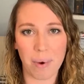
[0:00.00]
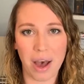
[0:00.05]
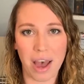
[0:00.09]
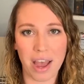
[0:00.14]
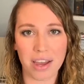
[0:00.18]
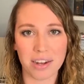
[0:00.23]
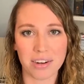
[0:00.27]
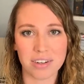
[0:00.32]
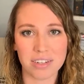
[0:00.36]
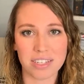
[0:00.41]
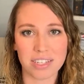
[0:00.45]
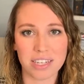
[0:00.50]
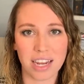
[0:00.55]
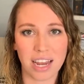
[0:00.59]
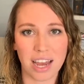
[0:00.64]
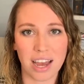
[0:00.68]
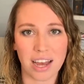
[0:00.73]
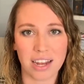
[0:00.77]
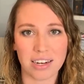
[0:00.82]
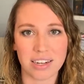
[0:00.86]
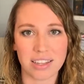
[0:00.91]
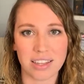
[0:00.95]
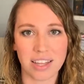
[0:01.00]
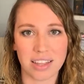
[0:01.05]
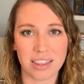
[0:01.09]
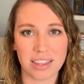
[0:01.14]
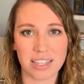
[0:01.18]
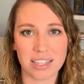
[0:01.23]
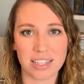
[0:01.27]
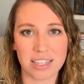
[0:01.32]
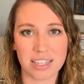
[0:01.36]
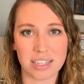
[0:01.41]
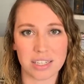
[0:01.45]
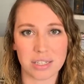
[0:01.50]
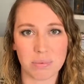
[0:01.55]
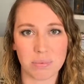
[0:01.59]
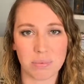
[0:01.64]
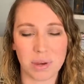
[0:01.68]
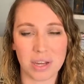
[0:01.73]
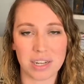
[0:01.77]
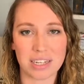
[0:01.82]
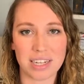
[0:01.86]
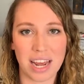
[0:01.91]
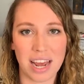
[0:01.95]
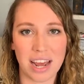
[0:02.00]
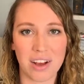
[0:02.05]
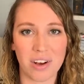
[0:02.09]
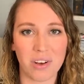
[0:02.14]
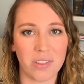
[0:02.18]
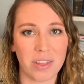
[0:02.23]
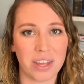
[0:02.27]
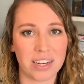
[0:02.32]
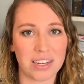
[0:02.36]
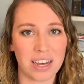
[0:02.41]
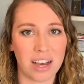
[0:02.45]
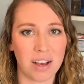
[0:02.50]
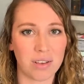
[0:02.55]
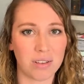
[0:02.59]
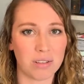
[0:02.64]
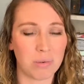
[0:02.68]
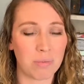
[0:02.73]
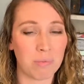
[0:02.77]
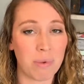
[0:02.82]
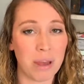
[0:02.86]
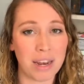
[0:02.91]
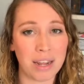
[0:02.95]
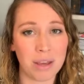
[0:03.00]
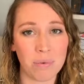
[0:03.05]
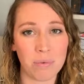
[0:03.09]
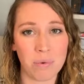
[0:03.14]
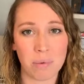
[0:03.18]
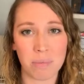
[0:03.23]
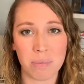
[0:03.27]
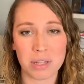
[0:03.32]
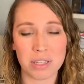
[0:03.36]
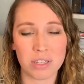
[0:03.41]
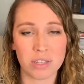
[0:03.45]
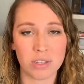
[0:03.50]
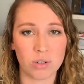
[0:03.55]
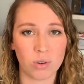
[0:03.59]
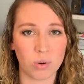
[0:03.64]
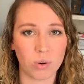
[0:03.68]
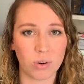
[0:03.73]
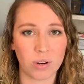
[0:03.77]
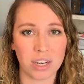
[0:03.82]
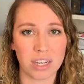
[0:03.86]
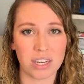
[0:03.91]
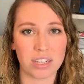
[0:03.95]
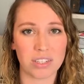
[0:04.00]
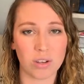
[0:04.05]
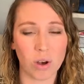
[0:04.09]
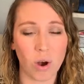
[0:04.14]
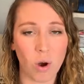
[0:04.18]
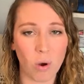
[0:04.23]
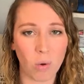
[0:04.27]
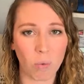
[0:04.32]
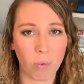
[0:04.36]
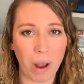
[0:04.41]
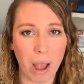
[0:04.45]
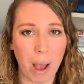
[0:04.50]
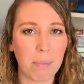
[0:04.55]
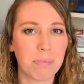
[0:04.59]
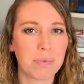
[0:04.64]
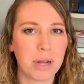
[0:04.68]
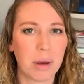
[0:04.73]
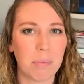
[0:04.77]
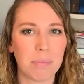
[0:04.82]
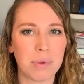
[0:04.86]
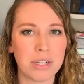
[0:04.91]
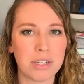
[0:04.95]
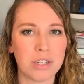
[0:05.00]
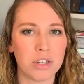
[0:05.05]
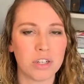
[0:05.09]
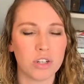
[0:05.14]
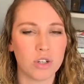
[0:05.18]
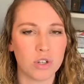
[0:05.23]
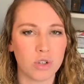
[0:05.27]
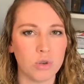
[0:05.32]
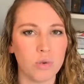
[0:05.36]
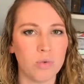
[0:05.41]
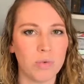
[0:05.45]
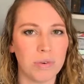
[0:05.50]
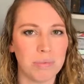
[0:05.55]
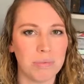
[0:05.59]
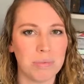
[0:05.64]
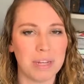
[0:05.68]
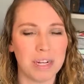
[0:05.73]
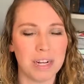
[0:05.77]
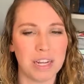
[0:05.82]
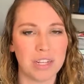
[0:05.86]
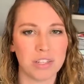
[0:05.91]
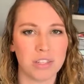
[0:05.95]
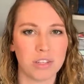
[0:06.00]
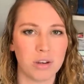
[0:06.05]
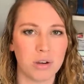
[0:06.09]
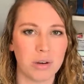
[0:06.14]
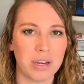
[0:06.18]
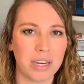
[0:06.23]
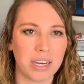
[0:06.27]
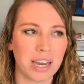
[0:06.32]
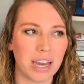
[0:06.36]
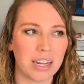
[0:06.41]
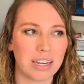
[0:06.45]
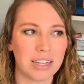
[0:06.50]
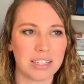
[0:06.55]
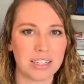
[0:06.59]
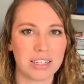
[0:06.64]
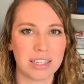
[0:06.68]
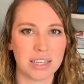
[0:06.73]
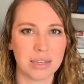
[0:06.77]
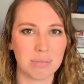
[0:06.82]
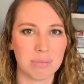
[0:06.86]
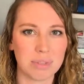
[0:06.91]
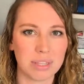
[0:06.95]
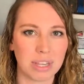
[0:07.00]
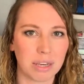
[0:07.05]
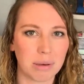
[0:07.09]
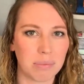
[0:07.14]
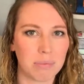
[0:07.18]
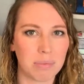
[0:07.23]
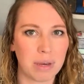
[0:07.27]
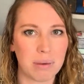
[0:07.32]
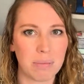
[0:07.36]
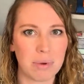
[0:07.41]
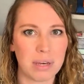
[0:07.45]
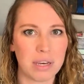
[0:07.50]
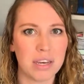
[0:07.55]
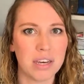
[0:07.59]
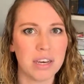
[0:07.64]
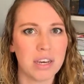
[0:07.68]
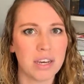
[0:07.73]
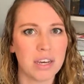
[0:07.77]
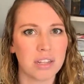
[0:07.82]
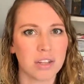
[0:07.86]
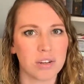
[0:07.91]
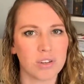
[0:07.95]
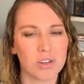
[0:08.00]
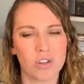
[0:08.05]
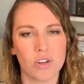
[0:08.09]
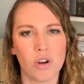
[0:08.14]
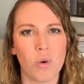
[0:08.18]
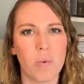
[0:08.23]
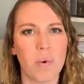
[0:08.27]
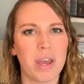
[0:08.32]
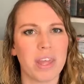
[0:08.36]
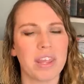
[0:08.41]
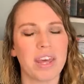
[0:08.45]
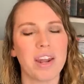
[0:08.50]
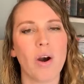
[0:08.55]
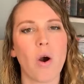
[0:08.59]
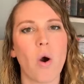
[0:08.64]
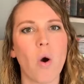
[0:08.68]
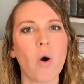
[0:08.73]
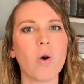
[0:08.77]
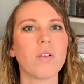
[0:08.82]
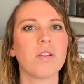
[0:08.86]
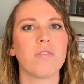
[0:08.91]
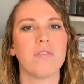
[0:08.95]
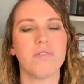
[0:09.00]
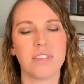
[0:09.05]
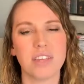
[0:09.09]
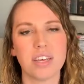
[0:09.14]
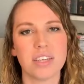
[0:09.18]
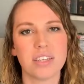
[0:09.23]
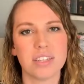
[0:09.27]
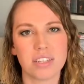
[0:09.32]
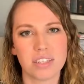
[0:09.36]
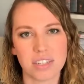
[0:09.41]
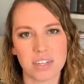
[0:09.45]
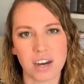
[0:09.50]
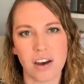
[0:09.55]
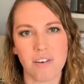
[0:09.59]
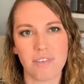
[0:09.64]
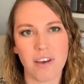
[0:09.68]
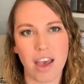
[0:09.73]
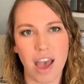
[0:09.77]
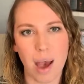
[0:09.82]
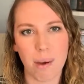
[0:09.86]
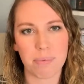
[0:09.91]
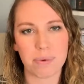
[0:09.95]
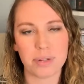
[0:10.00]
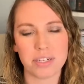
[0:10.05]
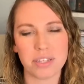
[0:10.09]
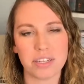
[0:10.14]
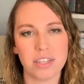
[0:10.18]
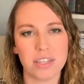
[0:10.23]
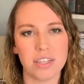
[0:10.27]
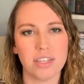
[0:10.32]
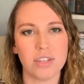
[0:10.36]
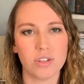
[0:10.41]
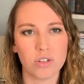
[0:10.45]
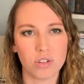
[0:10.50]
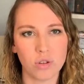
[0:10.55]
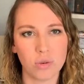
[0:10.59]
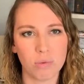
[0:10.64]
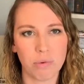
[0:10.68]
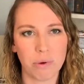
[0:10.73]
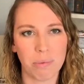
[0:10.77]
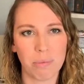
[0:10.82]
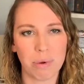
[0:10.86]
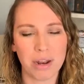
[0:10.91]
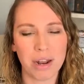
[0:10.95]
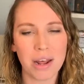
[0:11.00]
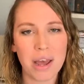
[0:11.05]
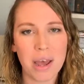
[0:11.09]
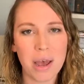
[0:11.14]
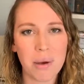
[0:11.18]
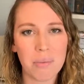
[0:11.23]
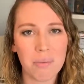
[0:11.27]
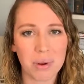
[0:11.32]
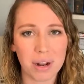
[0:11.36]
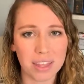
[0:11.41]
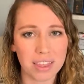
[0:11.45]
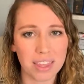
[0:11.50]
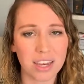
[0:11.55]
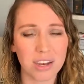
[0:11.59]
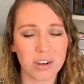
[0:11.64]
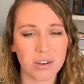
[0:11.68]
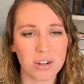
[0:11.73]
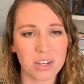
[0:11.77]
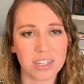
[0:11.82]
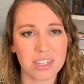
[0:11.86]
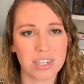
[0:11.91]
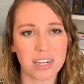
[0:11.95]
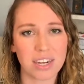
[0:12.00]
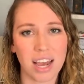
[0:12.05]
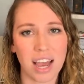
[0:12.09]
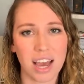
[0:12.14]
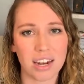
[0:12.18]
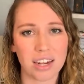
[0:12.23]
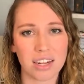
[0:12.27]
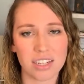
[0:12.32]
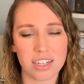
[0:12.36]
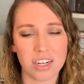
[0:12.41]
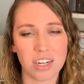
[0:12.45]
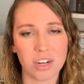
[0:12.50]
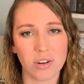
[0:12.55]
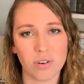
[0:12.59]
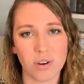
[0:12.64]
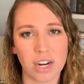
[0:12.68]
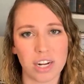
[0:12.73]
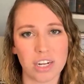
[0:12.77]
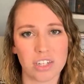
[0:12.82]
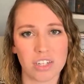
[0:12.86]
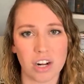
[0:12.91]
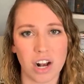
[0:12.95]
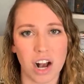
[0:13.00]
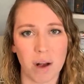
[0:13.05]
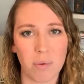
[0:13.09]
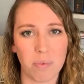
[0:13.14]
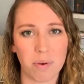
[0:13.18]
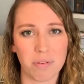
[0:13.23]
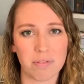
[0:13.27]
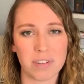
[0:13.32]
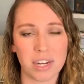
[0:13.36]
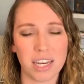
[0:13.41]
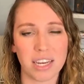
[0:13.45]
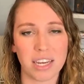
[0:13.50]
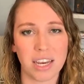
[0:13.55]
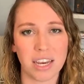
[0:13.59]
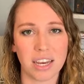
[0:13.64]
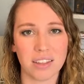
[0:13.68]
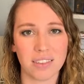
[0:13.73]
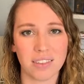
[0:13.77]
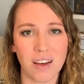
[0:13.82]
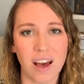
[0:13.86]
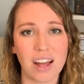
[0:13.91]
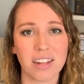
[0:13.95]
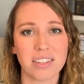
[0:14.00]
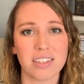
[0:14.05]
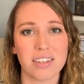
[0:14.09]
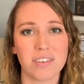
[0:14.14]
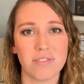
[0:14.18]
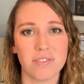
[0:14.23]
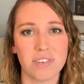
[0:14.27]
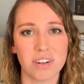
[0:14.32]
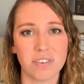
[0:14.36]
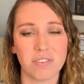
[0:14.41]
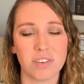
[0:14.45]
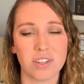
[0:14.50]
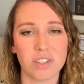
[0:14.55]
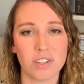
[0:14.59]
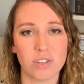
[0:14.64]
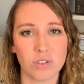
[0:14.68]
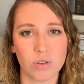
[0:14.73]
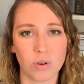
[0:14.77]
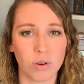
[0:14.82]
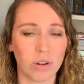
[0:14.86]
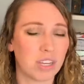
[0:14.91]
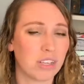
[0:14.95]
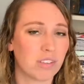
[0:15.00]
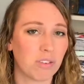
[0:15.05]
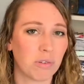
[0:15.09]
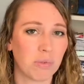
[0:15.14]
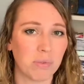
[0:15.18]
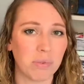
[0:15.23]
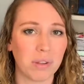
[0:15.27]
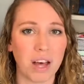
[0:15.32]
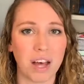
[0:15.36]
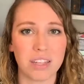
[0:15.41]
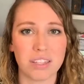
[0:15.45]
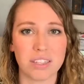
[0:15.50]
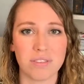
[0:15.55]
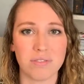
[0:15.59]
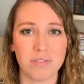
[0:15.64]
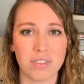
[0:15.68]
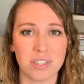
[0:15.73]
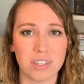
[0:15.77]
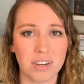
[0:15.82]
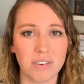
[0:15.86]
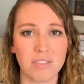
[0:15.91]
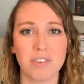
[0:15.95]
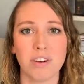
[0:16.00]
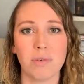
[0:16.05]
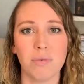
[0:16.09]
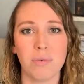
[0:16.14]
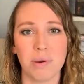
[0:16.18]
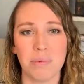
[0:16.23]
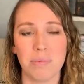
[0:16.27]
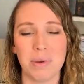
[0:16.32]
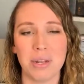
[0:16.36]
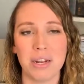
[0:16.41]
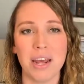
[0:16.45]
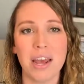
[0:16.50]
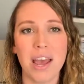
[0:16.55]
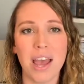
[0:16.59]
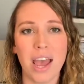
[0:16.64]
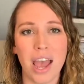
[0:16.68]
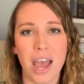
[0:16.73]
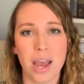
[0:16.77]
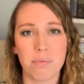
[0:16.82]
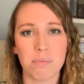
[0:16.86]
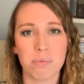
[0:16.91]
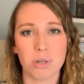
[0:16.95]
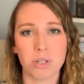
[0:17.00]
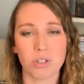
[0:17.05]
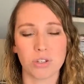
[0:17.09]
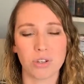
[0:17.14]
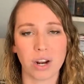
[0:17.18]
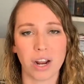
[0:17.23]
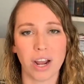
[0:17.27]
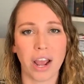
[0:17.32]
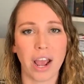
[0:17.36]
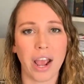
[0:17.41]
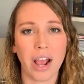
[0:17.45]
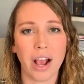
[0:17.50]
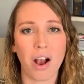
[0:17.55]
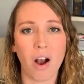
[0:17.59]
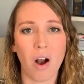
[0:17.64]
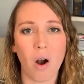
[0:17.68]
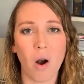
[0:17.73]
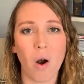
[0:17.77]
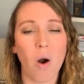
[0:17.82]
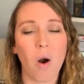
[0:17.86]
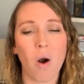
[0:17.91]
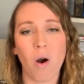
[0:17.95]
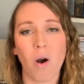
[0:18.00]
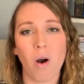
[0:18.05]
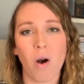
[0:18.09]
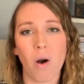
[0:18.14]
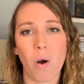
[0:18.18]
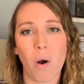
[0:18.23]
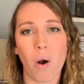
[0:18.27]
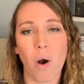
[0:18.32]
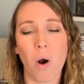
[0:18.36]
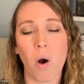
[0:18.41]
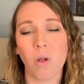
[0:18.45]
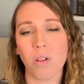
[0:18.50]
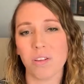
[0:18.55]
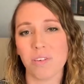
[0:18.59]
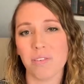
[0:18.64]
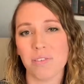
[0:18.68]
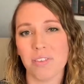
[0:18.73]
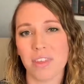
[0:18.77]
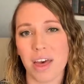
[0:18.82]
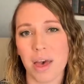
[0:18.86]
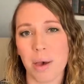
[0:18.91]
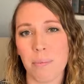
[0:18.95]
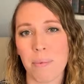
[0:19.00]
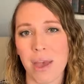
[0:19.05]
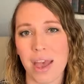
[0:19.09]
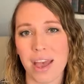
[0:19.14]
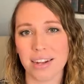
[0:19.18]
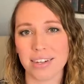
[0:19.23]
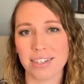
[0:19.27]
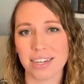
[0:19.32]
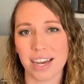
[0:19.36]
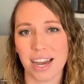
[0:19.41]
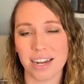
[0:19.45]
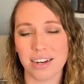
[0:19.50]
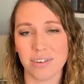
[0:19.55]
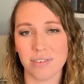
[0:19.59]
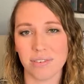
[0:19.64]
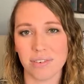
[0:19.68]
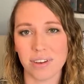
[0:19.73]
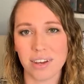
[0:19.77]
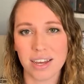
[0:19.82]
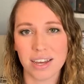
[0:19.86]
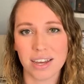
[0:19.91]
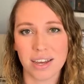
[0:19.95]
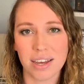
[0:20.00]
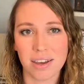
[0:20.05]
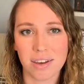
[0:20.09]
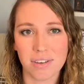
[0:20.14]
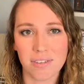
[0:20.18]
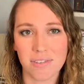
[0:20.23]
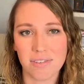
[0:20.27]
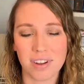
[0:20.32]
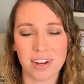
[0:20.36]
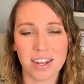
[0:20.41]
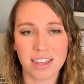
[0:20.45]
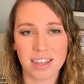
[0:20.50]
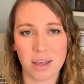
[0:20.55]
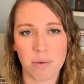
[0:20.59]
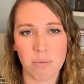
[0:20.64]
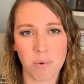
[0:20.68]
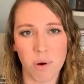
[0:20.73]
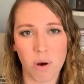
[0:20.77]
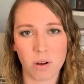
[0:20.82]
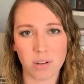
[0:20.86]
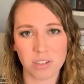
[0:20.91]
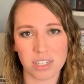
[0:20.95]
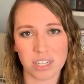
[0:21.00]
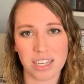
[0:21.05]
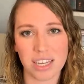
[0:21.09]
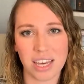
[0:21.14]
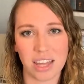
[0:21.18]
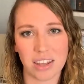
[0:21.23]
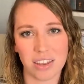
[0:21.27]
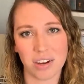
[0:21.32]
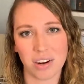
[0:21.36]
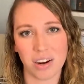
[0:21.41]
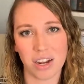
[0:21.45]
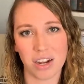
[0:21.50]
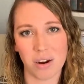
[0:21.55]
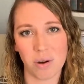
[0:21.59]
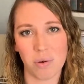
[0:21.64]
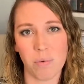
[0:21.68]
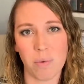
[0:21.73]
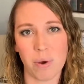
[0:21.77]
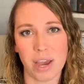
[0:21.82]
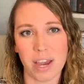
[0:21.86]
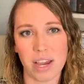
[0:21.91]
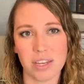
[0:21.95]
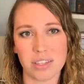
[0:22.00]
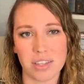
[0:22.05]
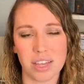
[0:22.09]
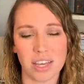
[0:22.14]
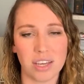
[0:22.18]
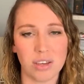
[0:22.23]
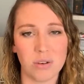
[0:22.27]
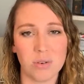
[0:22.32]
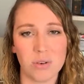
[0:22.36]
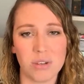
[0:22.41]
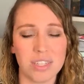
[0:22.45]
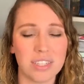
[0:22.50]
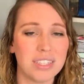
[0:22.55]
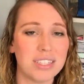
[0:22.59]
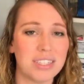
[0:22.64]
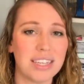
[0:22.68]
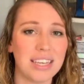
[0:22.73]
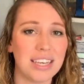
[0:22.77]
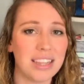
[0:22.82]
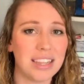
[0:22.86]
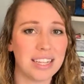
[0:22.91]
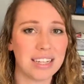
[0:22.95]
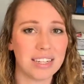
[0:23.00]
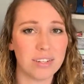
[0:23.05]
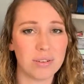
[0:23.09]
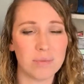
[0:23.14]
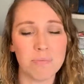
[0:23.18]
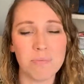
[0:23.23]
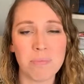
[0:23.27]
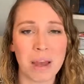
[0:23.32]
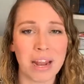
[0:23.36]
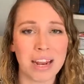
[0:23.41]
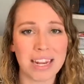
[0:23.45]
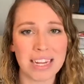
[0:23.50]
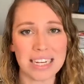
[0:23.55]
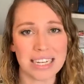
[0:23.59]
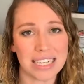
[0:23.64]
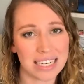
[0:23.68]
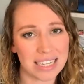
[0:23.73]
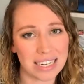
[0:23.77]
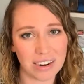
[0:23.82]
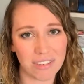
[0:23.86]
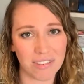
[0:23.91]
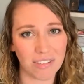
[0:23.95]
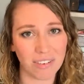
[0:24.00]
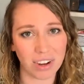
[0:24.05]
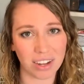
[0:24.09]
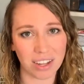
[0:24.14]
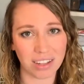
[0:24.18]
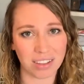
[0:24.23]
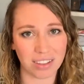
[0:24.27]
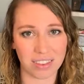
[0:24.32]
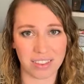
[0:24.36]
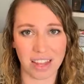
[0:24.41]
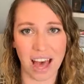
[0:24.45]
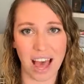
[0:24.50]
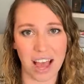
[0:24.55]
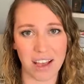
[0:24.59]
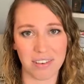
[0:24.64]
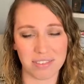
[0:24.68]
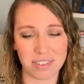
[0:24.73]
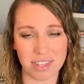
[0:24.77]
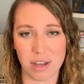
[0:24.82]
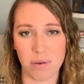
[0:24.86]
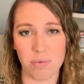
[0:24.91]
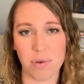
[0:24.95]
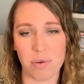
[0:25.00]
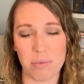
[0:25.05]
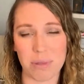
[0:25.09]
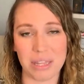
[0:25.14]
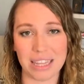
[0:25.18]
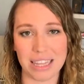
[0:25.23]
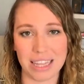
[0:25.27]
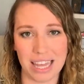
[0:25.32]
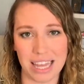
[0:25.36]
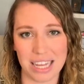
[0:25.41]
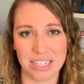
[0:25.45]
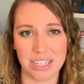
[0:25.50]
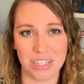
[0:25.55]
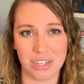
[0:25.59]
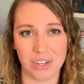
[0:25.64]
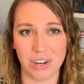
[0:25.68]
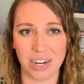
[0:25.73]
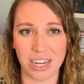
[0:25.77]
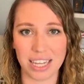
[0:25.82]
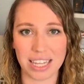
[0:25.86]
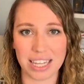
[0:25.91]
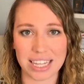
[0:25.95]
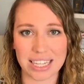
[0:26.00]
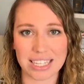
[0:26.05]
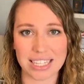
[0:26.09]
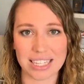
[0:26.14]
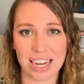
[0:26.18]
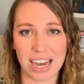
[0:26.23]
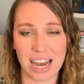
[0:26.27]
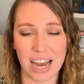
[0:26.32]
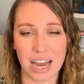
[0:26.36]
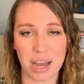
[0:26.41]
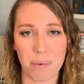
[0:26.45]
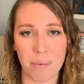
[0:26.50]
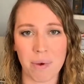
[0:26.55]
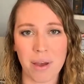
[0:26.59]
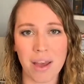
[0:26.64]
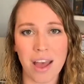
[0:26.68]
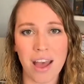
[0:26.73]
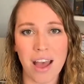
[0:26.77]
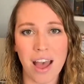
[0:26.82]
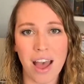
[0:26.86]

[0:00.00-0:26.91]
I understand that this is a tale that tells many women's stories all wrapped up into two women, and so it kind of seems like maybe there's no way that all of this stuff happened to these two women, but I think Kristen Hanna did a great job of taking lots of different stories from lots of different women and portraying all of them and kind of fitting them all together in a way so that you could see the many different lives that women led during this time.